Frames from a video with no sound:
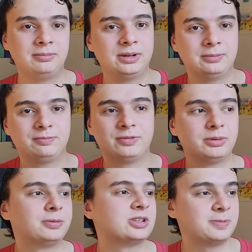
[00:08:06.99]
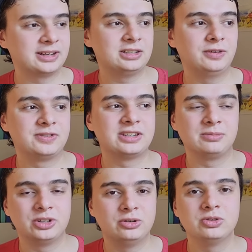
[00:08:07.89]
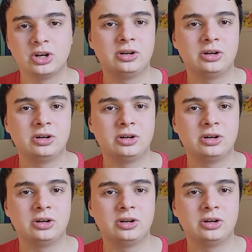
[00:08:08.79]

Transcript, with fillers: but from the perspective of someone who's